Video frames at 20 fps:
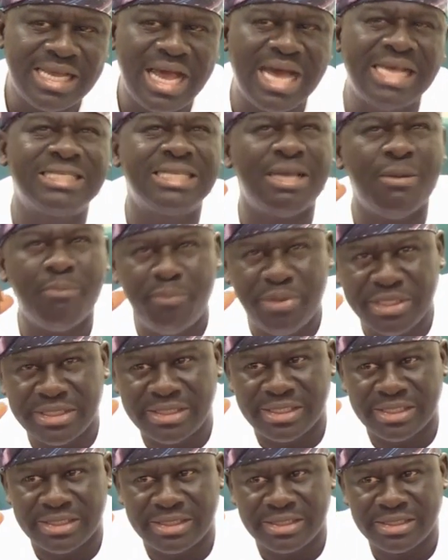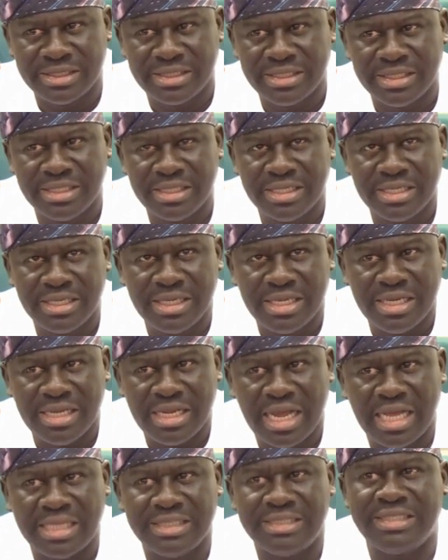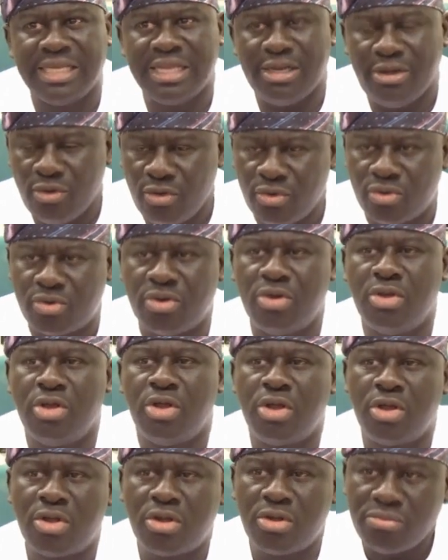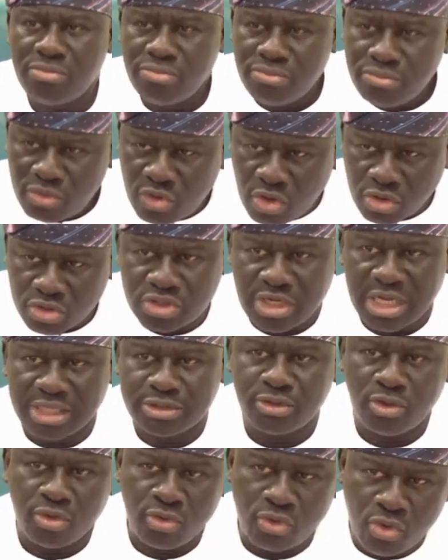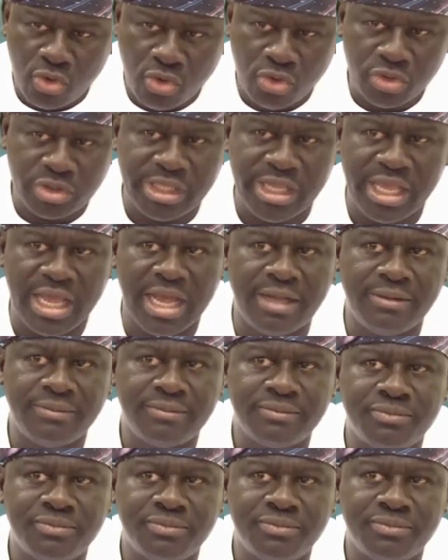as a business and say, look, contractor, go there